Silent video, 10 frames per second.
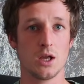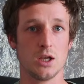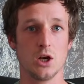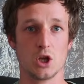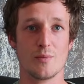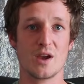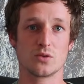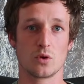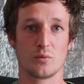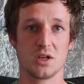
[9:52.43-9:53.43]
you may as
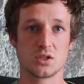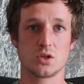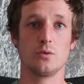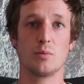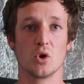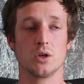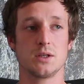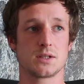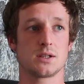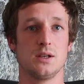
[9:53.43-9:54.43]
well be in 2
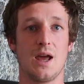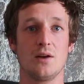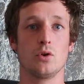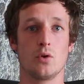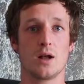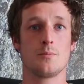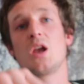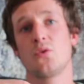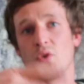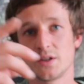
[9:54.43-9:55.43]
points everywhere.
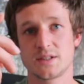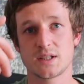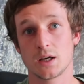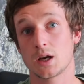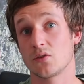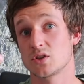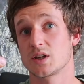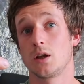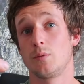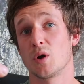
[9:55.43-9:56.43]
If I didn't have a
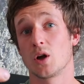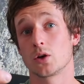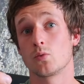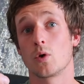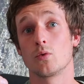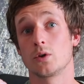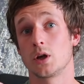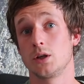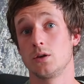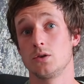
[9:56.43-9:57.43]
silent partner, what would I
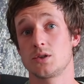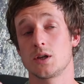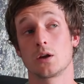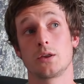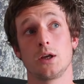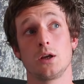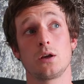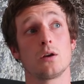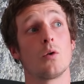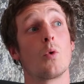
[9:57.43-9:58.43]
use? I
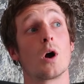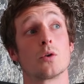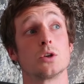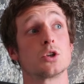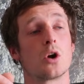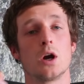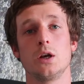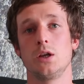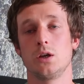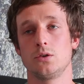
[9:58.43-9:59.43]
think what I would try
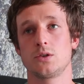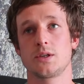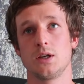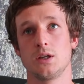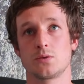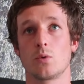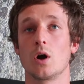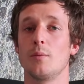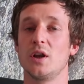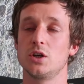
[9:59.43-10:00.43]
and use is what I
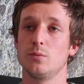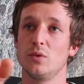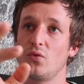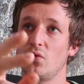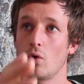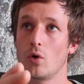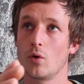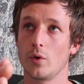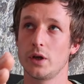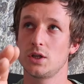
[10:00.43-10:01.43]
mentioned before,
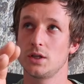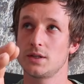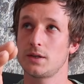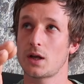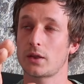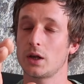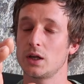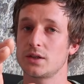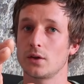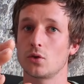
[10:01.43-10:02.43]
which is, I think
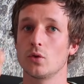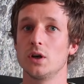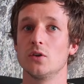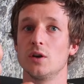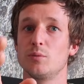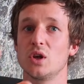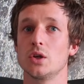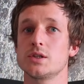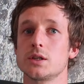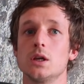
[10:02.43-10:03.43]
it's the Gri Gri Plus,